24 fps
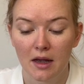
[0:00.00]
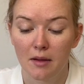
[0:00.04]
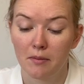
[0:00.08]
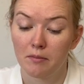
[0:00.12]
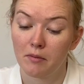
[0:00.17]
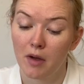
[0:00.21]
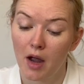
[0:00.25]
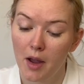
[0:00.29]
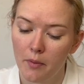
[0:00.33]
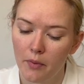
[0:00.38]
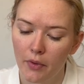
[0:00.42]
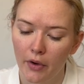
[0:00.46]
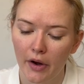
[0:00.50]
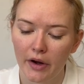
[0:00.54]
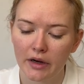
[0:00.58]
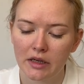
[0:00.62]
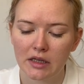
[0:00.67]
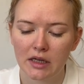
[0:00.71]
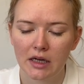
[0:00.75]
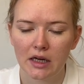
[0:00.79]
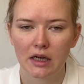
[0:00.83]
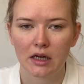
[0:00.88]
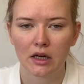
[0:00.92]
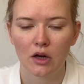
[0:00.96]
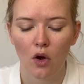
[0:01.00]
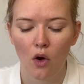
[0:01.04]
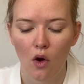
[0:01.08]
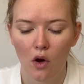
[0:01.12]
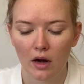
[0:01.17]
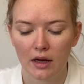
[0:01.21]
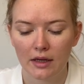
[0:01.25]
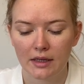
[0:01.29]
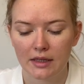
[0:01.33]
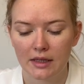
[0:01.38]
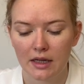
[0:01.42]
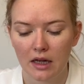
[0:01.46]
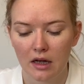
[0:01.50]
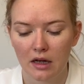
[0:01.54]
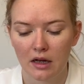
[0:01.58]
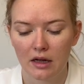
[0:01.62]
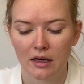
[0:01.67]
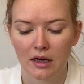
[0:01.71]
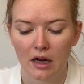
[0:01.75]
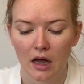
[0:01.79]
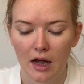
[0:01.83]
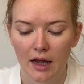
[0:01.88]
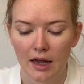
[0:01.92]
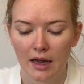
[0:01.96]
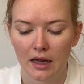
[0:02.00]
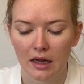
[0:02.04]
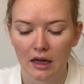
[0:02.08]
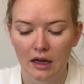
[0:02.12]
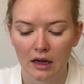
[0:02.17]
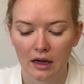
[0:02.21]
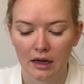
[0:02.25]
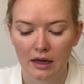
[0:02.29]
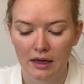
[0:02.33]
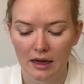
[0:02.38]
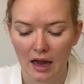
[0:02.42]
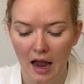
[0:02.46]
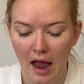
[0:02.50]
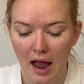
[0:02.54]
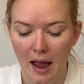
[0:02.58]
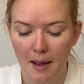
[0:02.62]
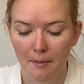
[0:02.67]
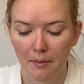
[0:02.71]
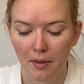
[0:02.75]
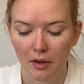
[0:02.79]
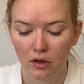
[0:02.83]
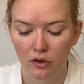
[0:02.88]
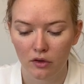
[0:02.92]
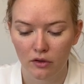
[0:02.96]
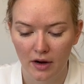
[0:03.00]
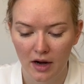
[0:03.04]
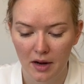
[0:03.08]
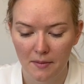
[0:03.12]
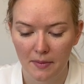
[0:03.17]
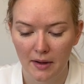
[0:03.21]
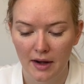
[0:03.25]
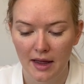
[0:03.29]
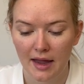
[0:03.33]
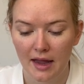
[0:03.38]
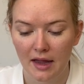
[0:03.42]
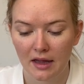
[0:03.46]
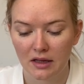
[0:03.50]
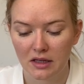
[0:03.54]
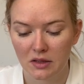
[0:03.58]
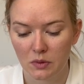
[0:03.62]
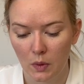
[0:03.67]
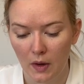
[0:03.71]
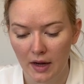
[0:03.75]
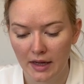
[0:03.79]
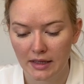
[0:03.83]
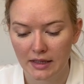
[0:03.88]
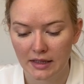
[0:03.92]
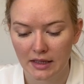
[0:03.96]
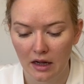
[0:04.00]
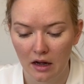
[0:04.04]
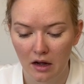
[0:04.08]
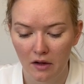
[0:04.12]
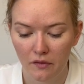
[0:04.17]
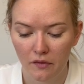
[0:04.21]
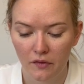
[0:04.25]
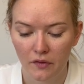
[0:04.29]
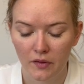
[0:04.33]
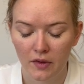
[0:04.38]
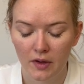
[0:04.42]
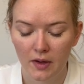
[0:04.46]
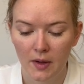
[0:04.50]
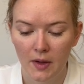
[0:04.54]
MyProtein, Hollister, Nike, Gap, Great Plains, White Stuff,